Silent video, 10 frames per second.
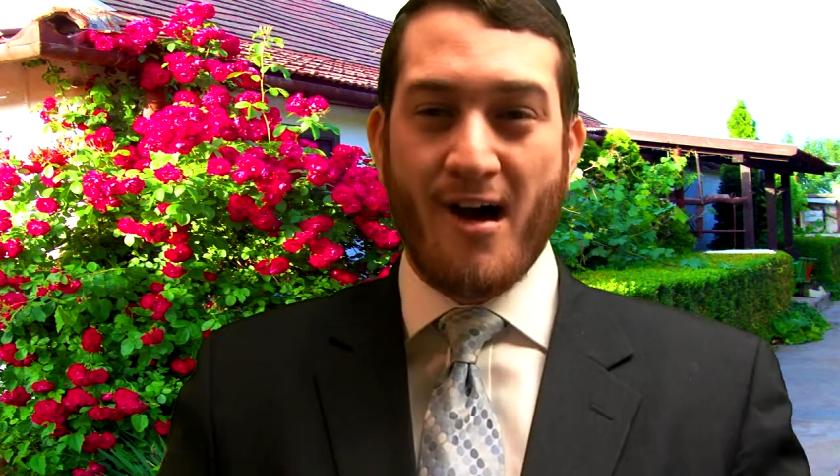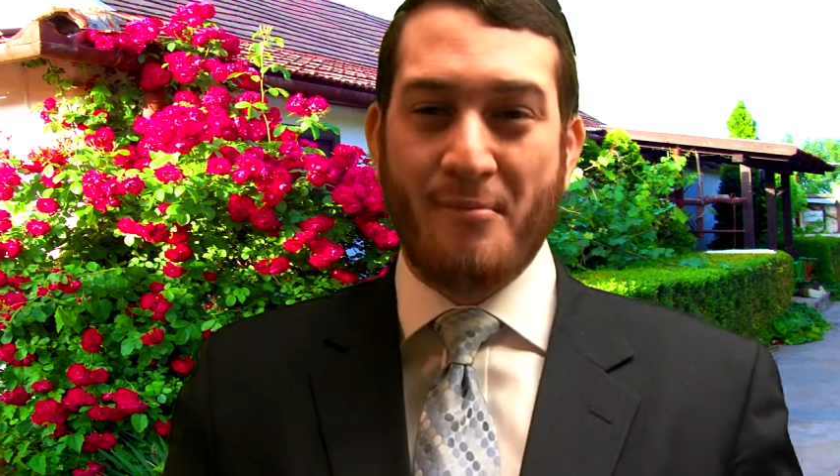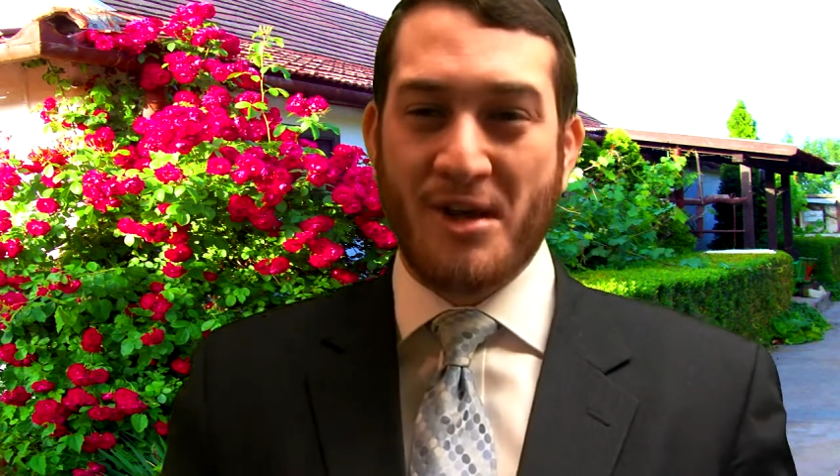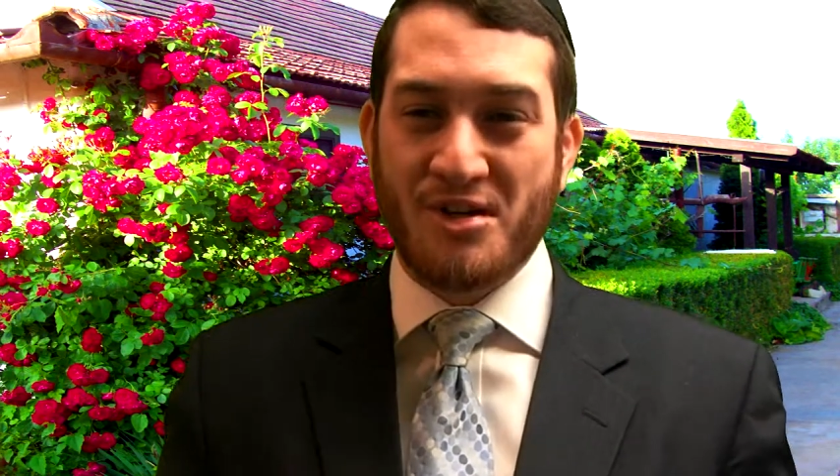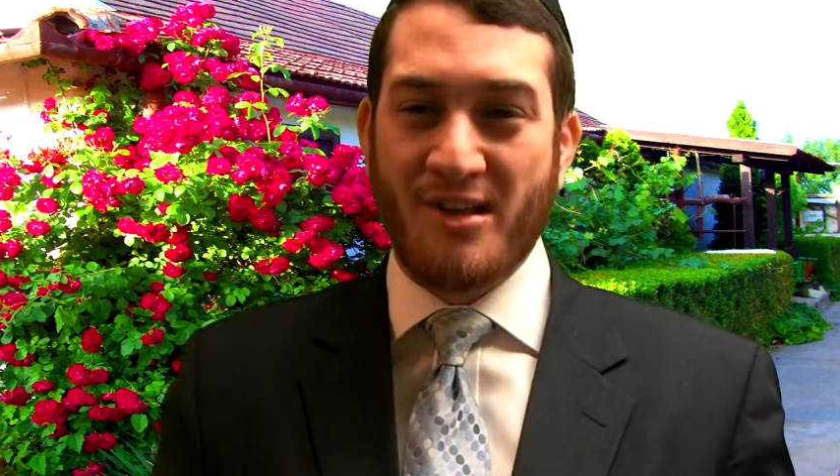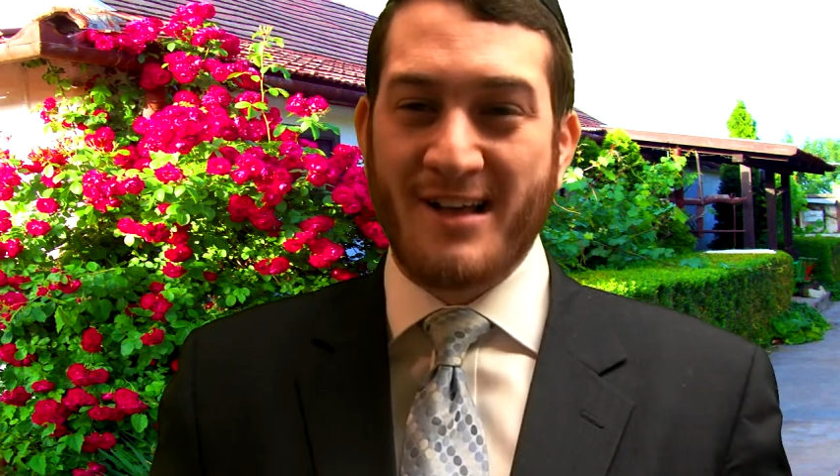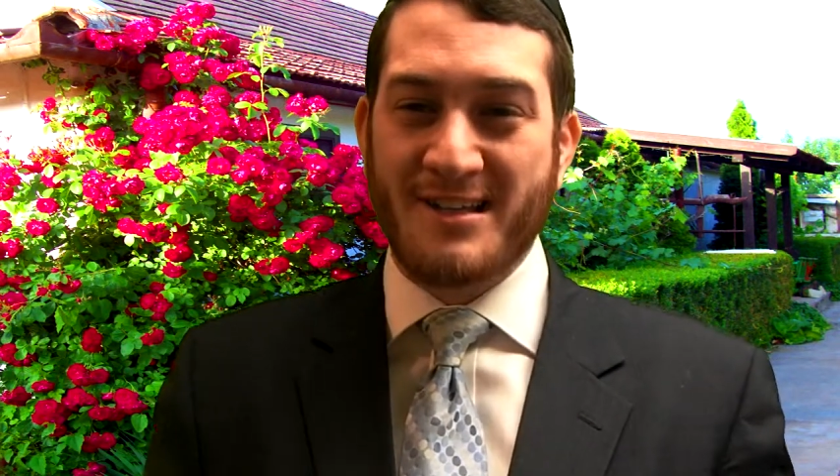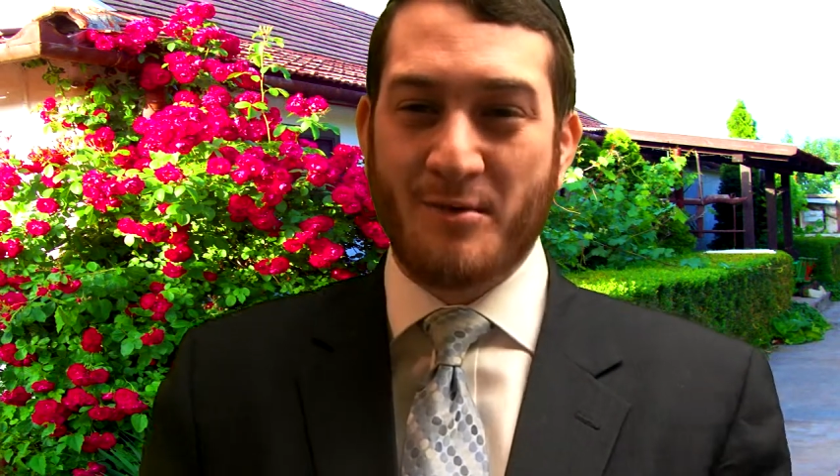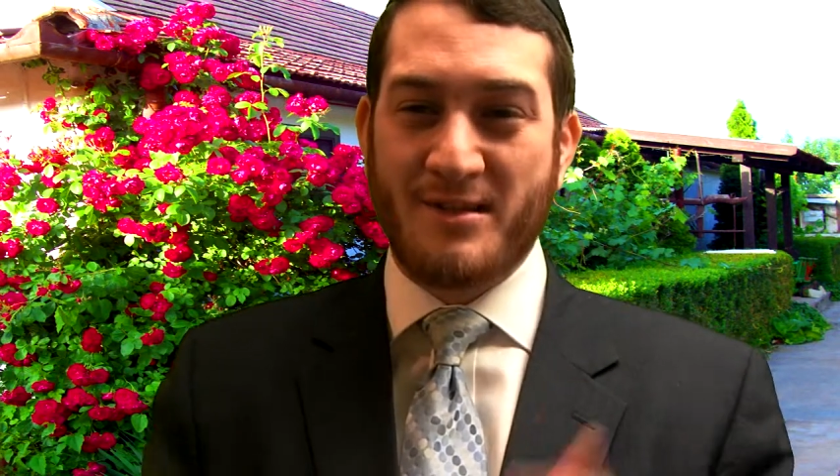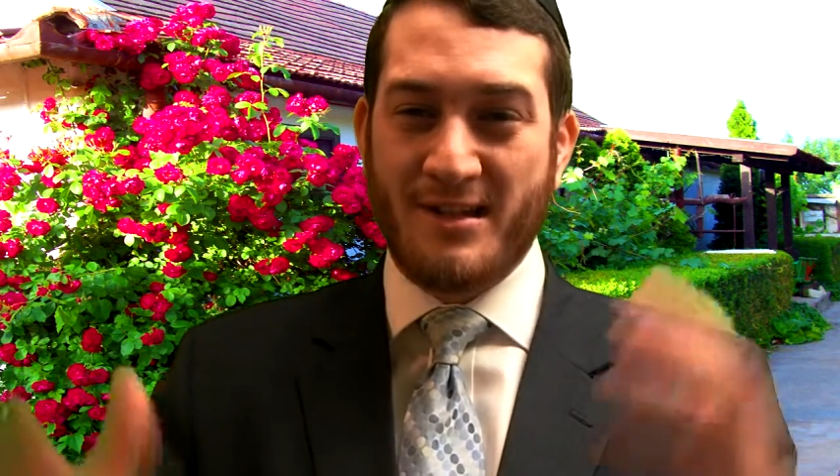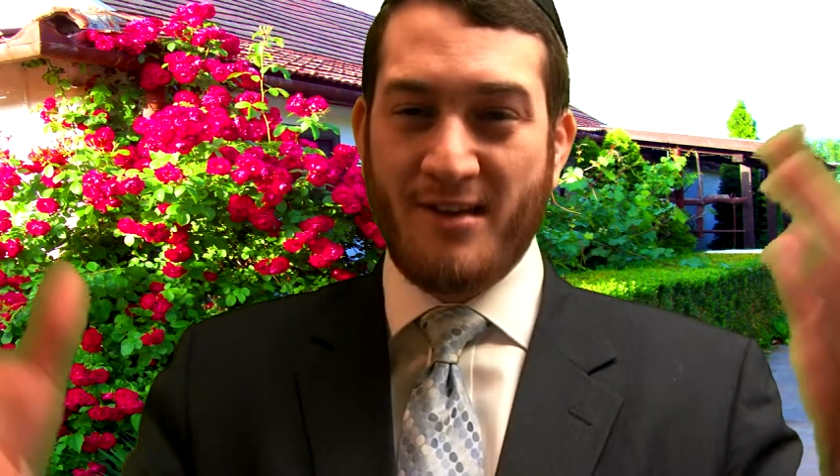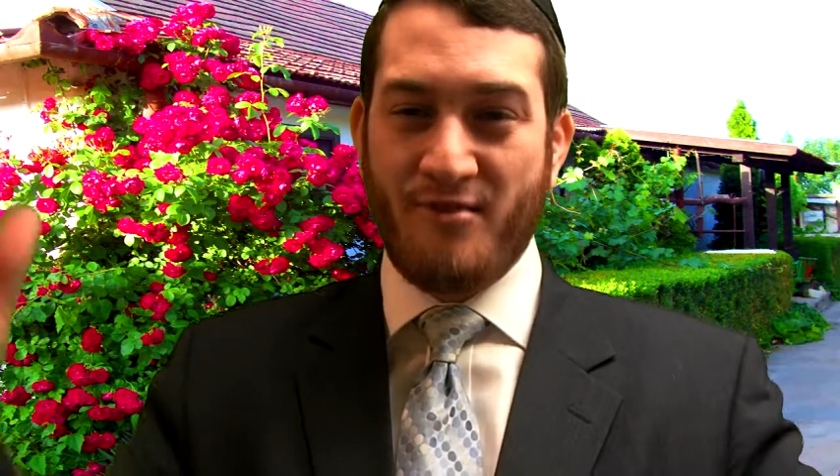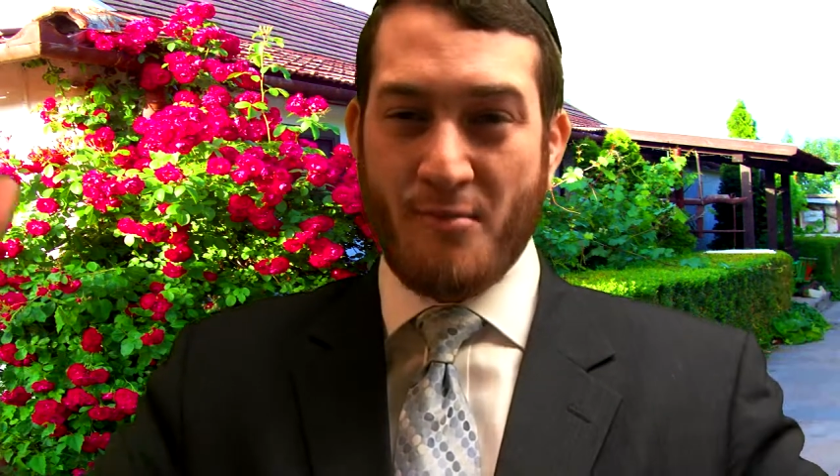a major lesson we see from